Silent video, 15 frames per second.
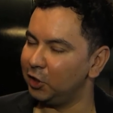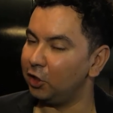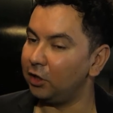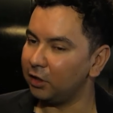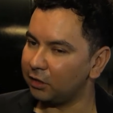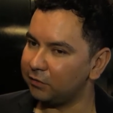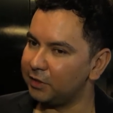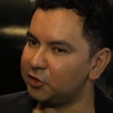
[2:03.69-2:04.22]

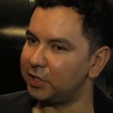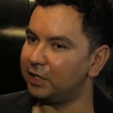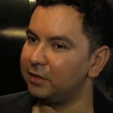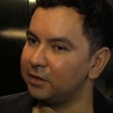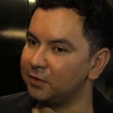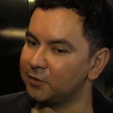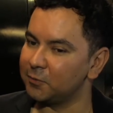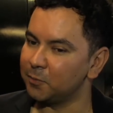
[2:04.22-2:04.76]
on three
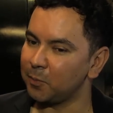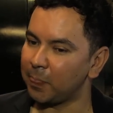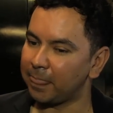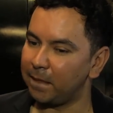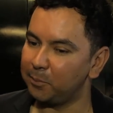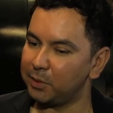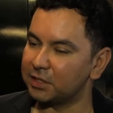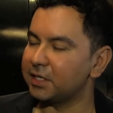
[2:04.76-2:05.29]
genders,
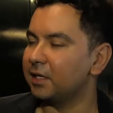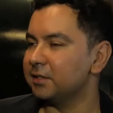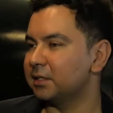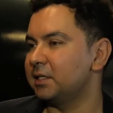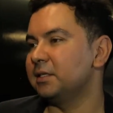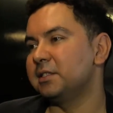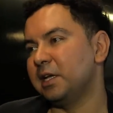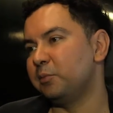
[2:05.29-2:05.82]
but tells a
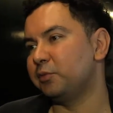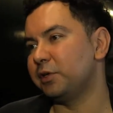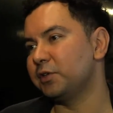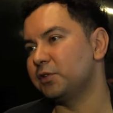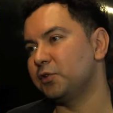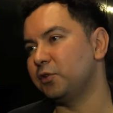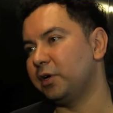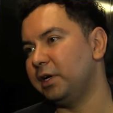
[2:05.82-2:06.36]
contemporary
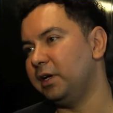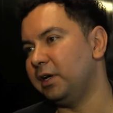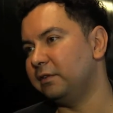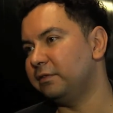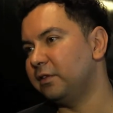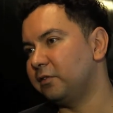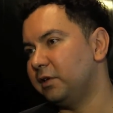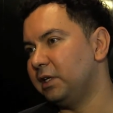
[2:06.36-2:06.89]
story of
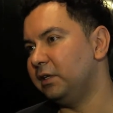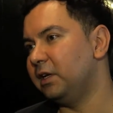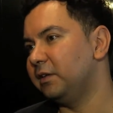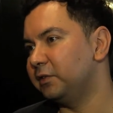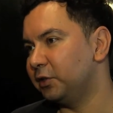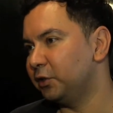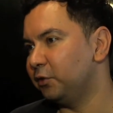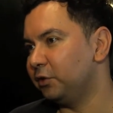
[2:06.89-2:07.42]
three
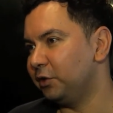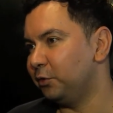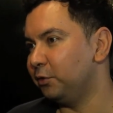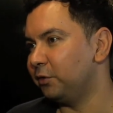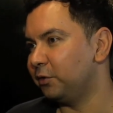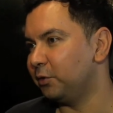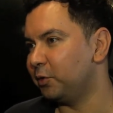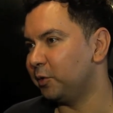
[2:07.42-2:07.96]
Navajo
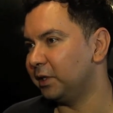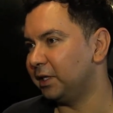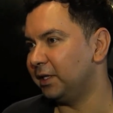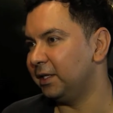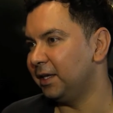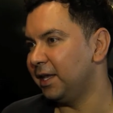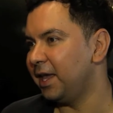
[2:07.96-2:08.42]
youth who are really